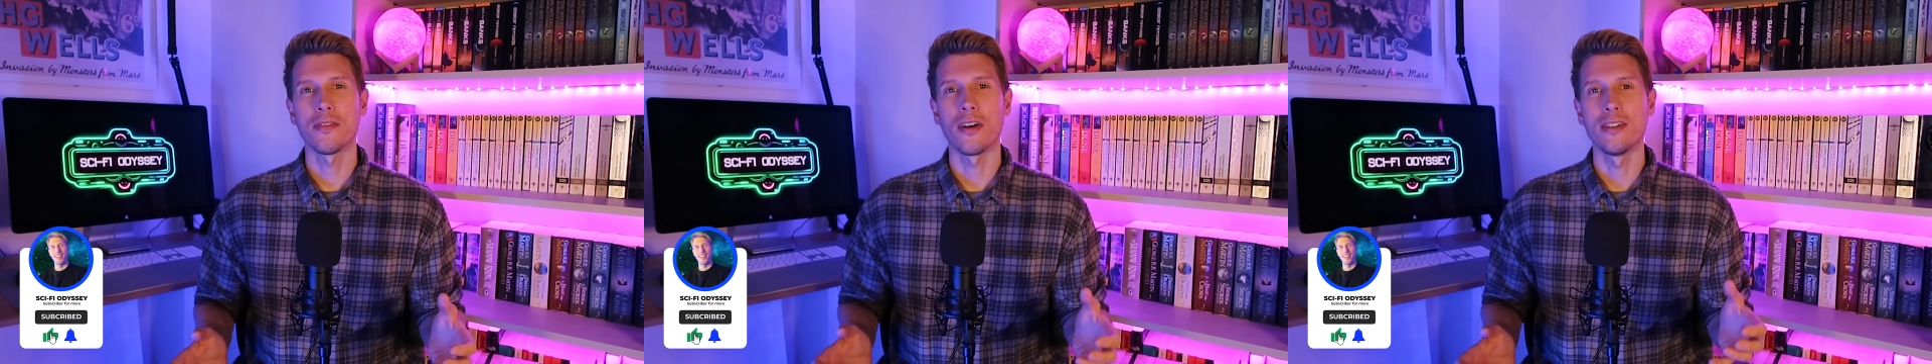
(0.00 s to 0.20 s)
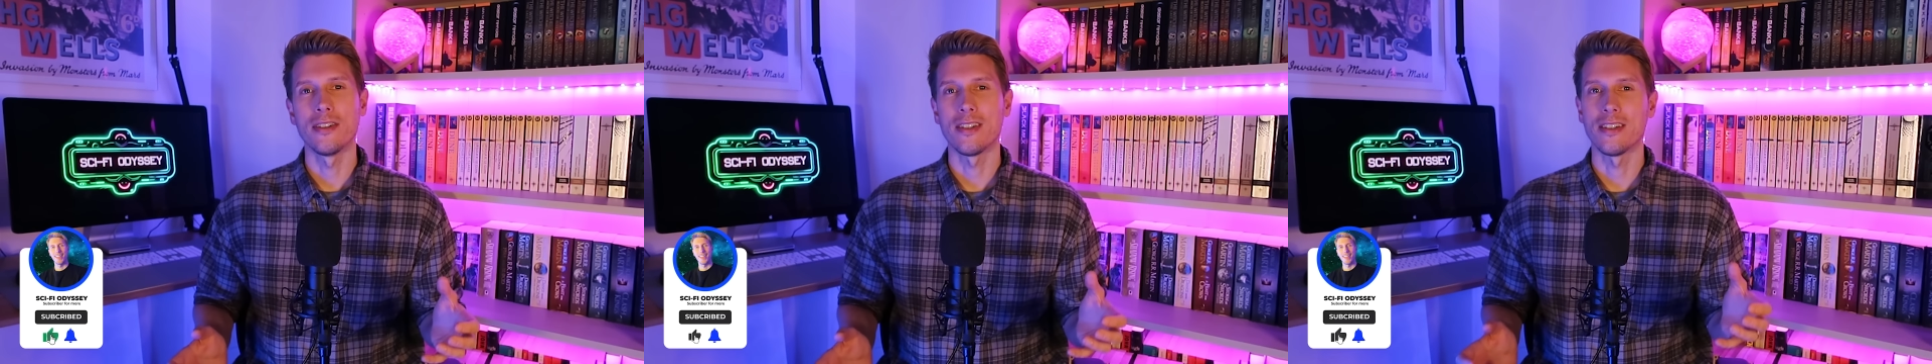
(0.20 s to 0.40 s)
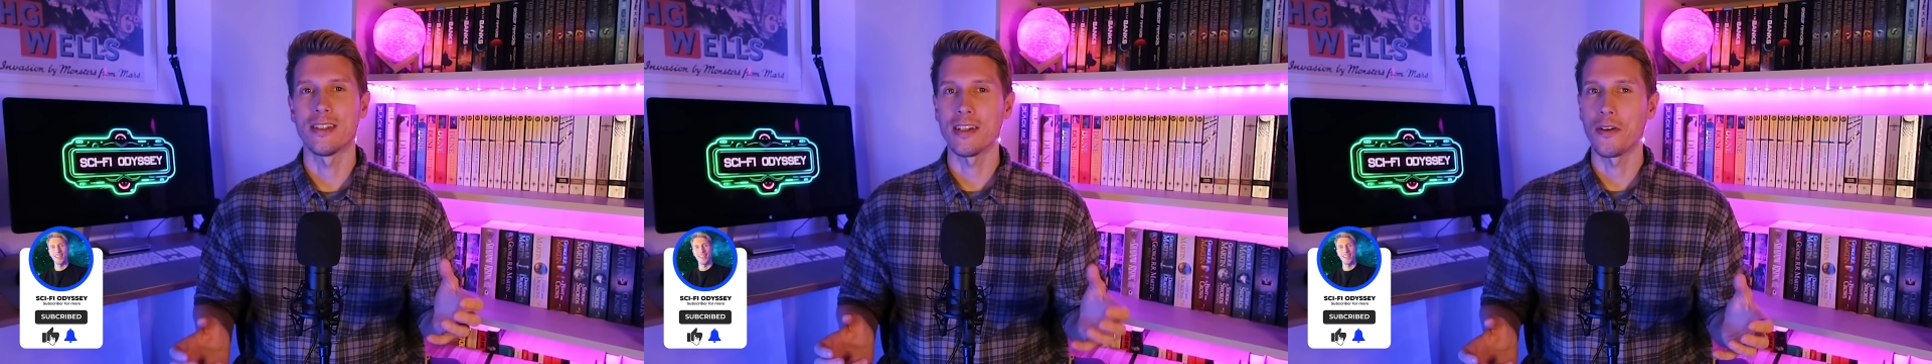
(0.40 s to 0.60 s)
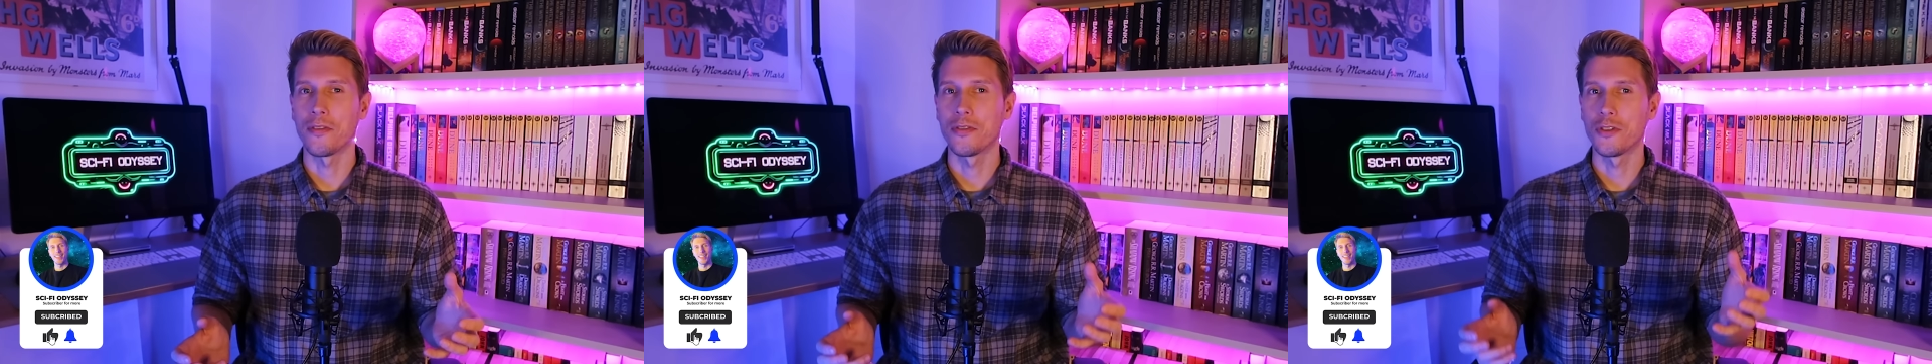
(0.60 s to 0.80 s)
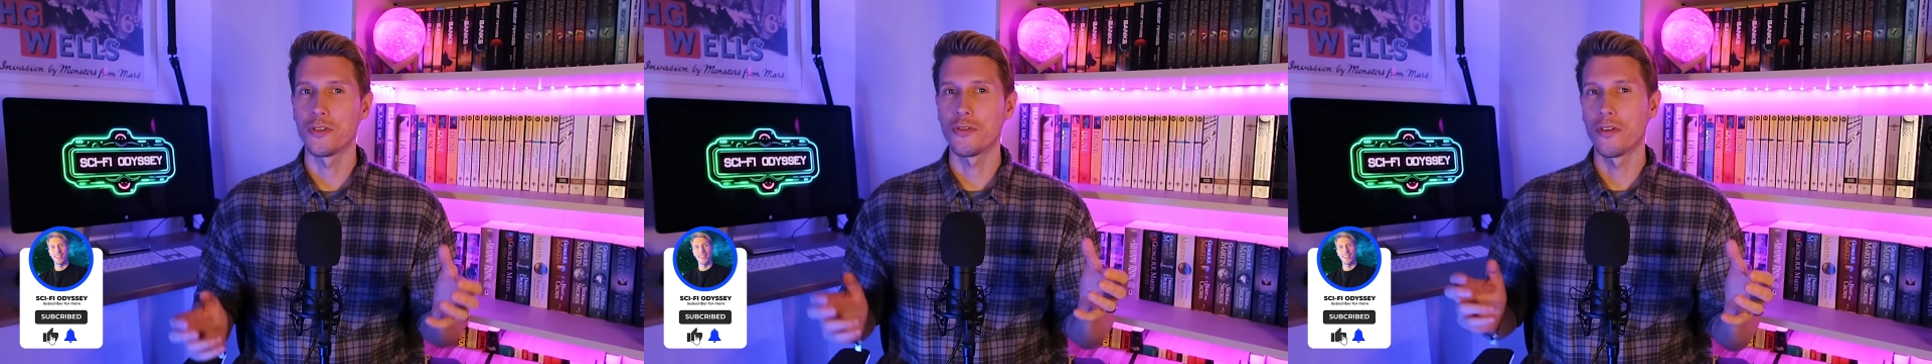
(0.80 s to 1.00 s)
finds
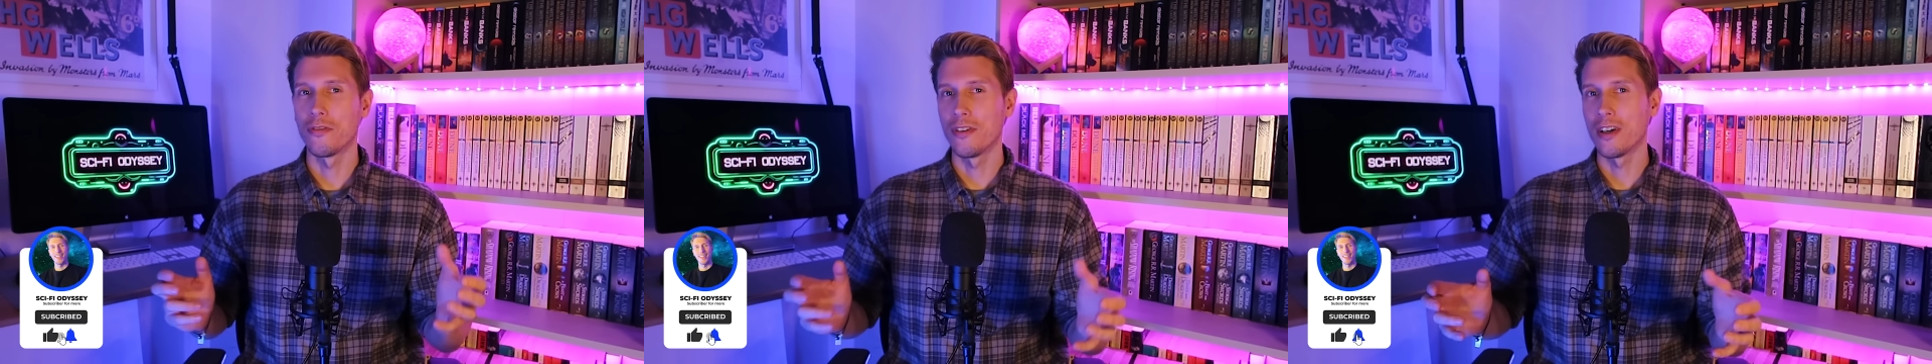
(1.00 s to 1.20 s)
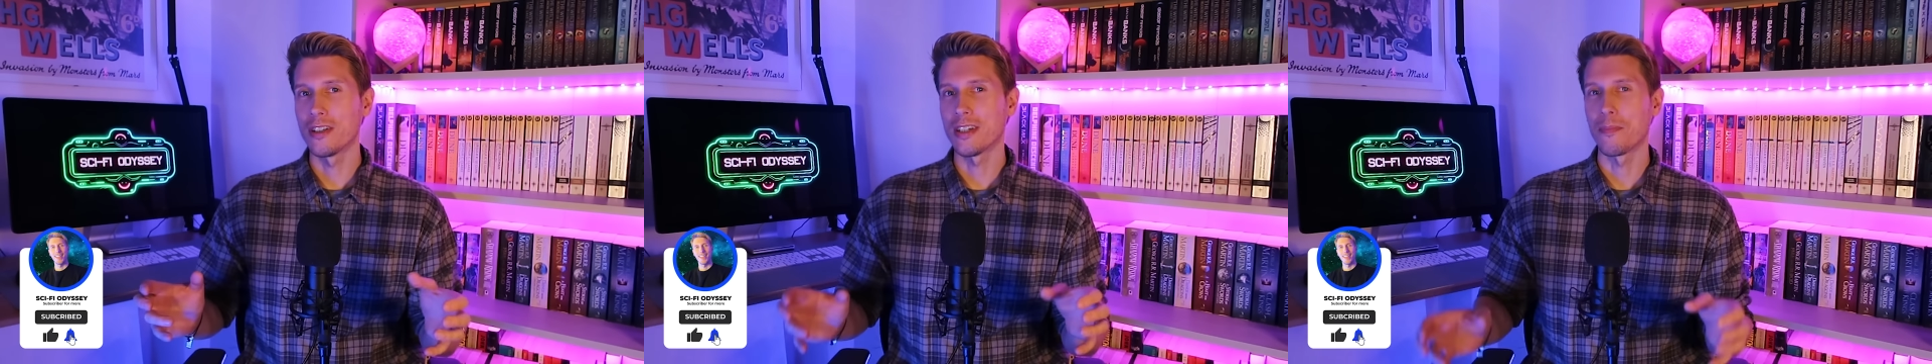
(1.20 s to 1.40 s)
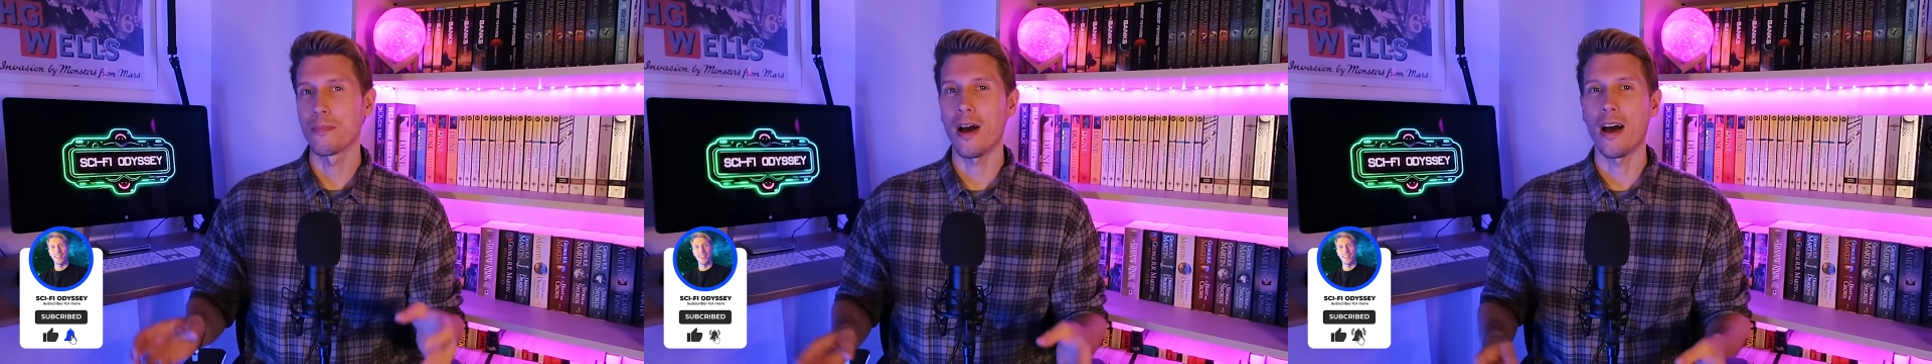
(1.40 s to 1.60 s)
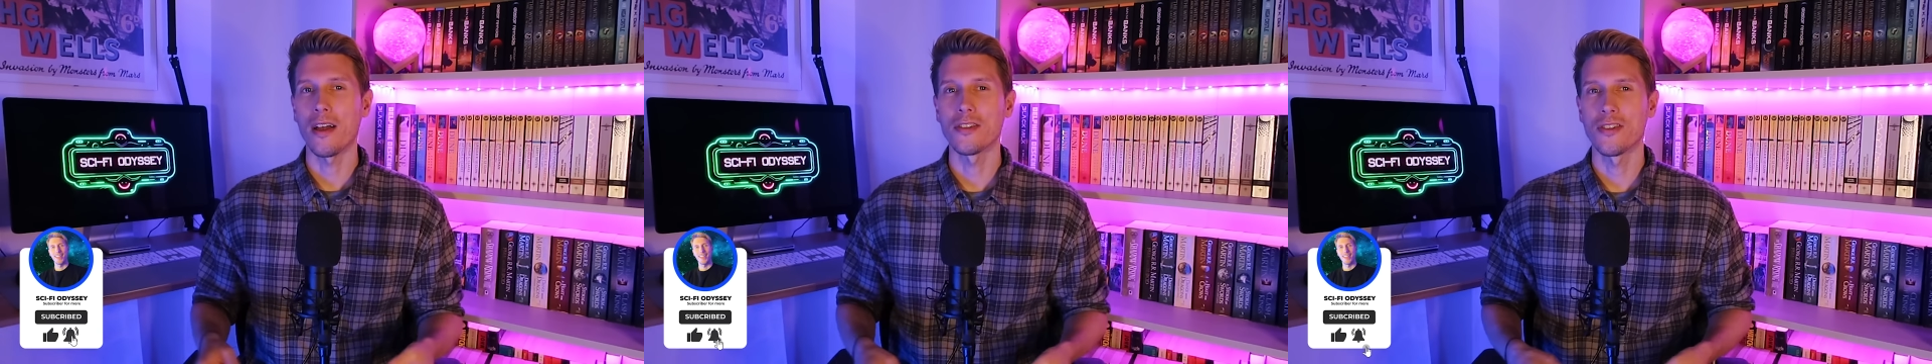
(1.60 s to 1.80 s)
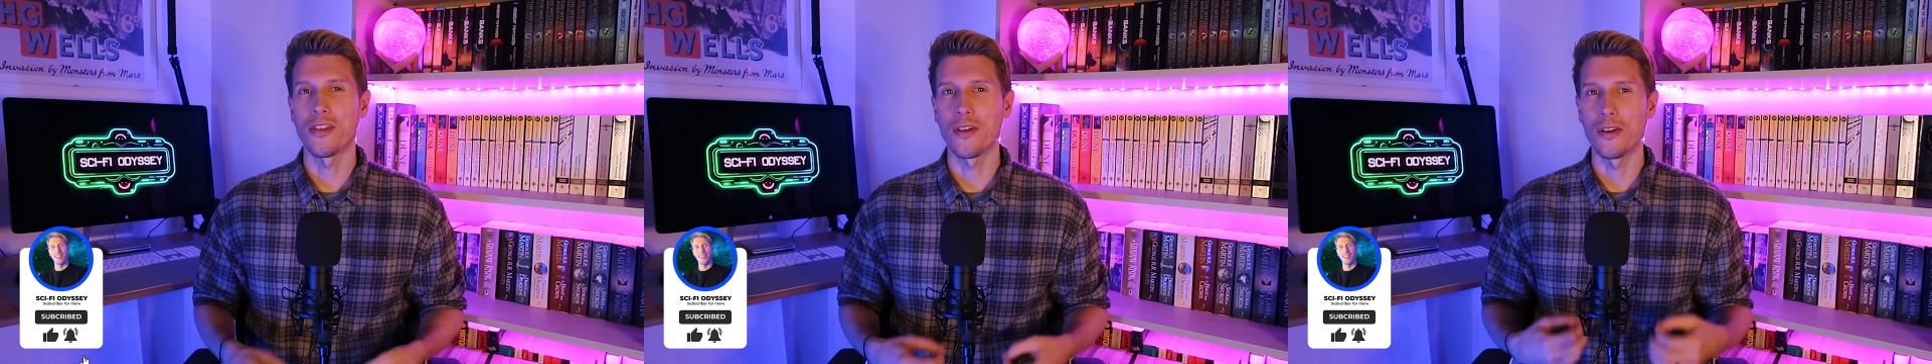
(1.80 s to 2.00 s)
itself traversing
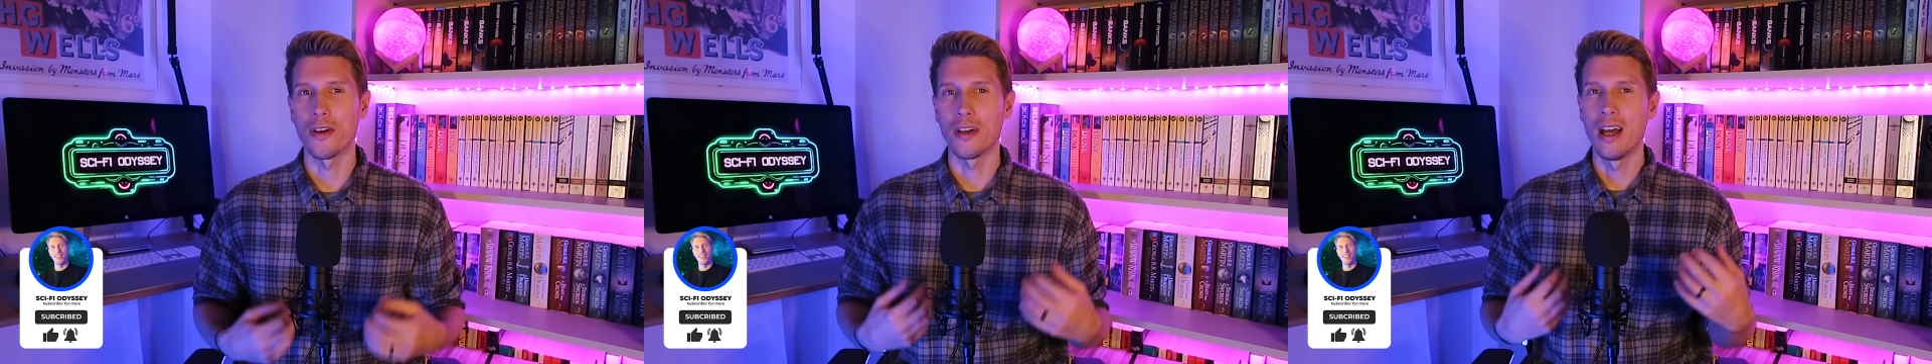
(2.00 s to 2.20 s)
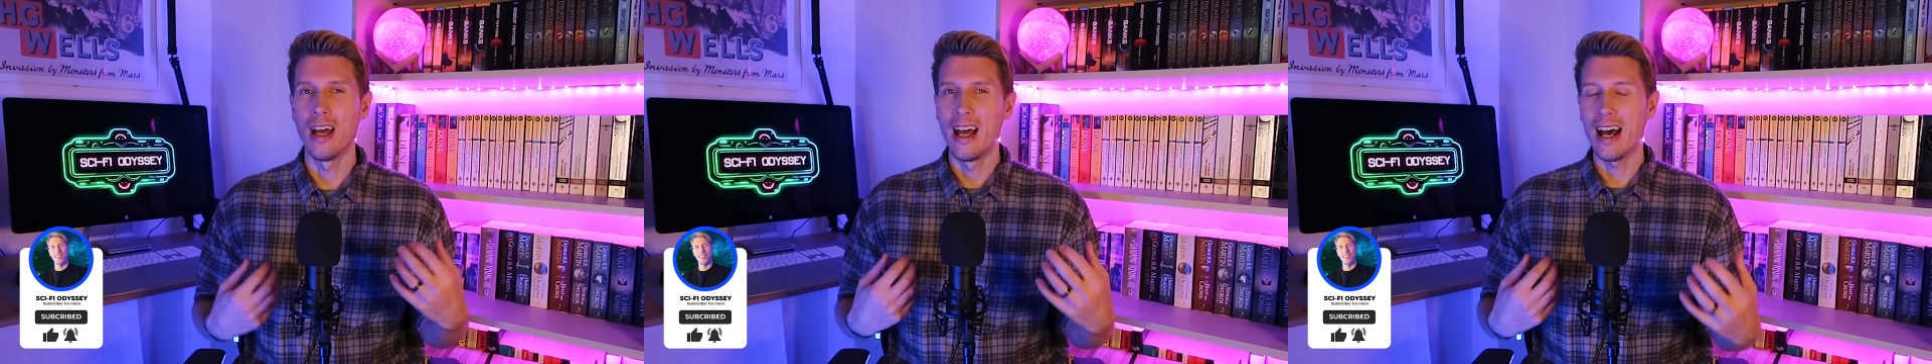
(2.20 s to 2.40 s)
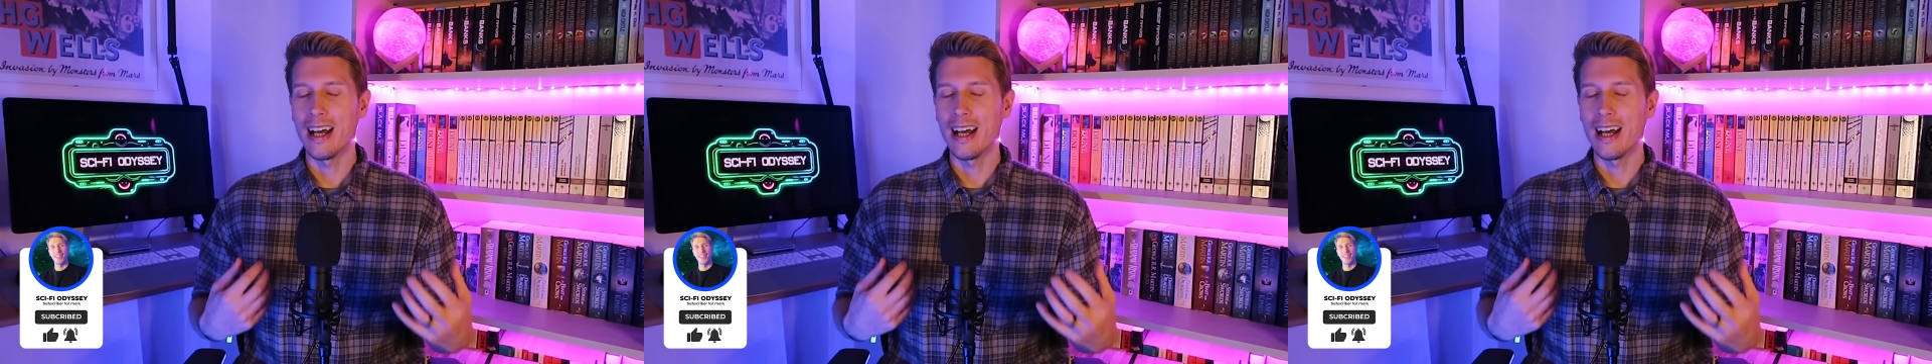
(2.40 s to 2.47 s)
paths that are